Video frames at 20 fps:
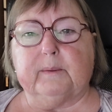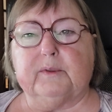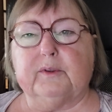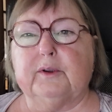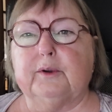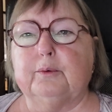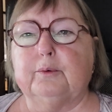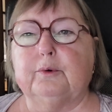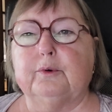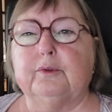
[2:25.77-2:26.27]

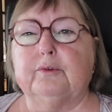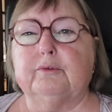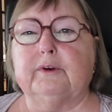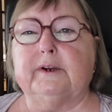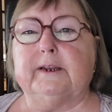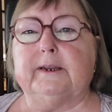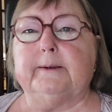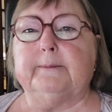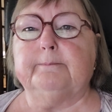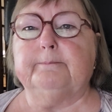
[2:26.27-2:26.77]
2 or
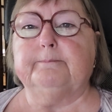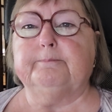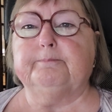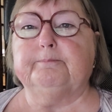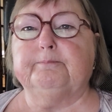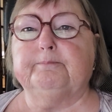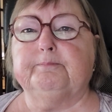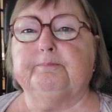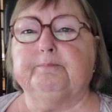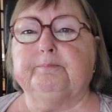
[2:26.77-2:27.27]
3.
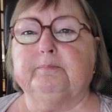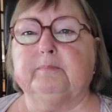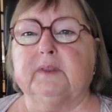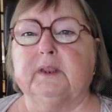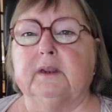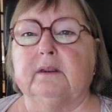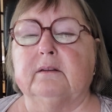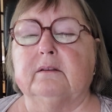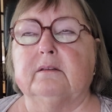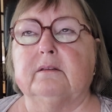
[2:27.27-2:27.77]

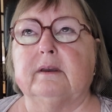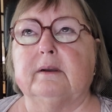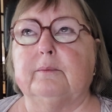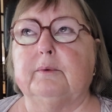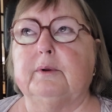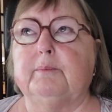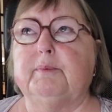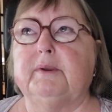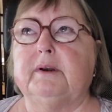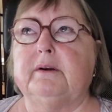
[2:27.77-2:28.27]
So that
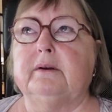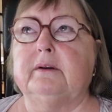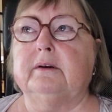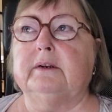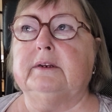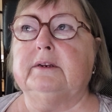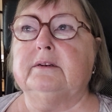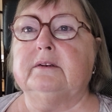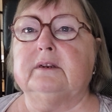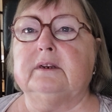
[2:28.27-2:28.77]
would have been
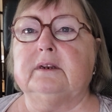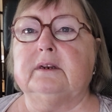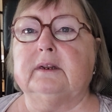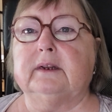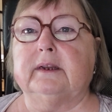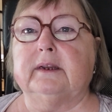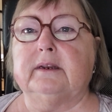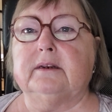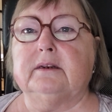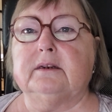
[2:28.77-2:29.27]

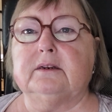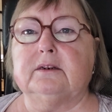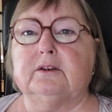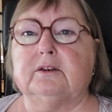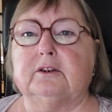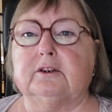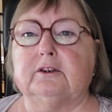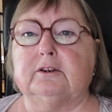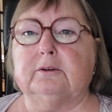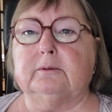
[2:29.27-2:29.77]

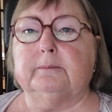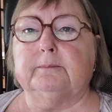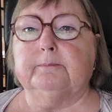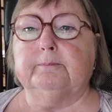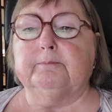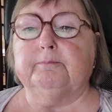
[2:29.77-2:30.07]
1982.